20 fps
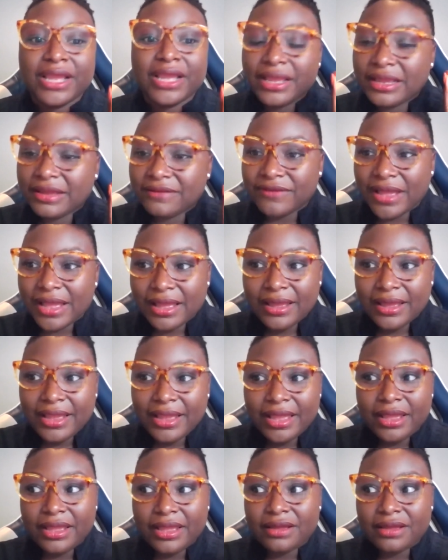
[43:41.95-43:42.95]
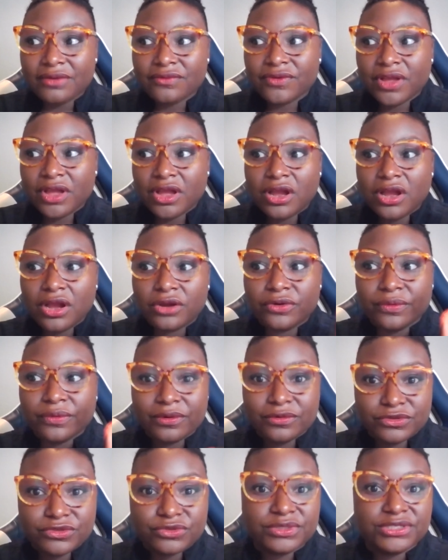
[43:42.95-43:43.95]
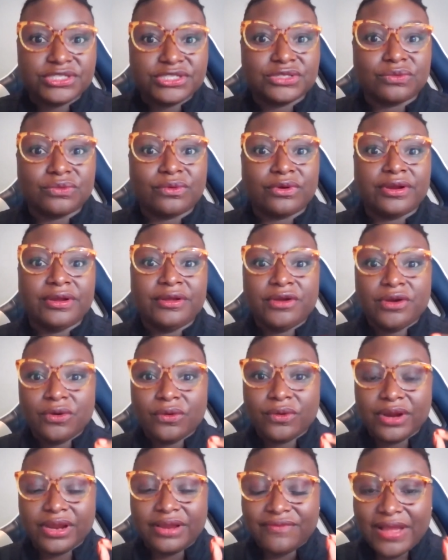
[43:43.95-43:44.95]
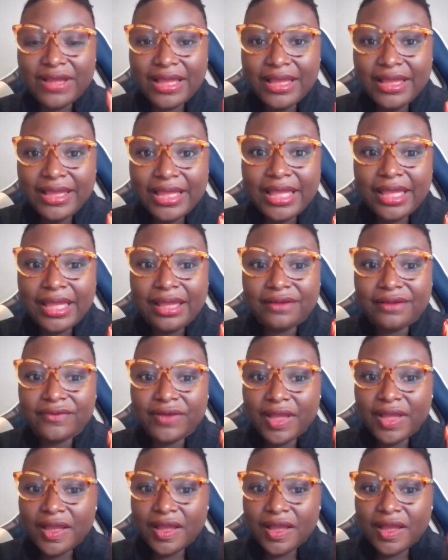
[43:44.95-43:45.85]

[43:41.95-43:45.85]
If I have a grocery store, or if I have